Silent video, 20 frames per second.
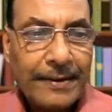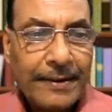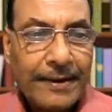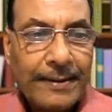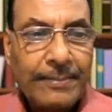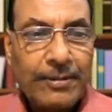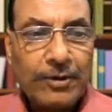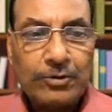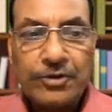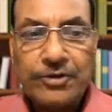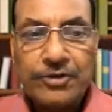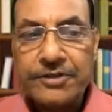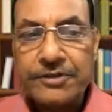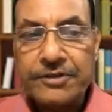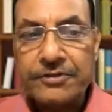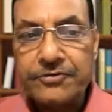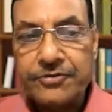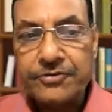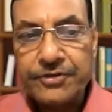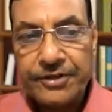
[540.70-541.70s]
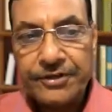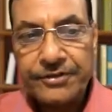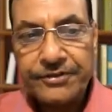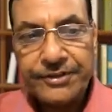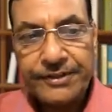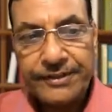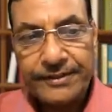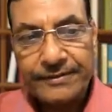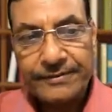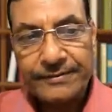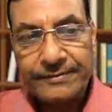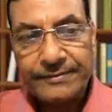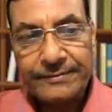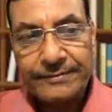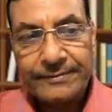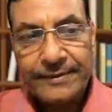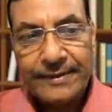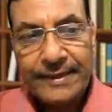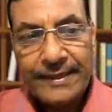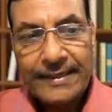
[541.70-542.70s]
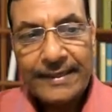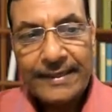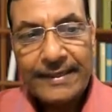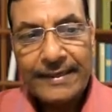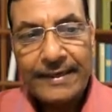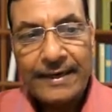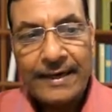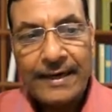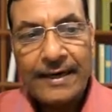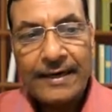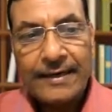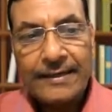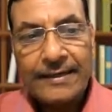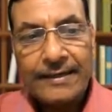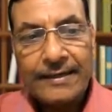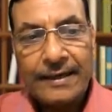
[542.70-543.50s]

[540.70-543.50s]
About the sensation, in high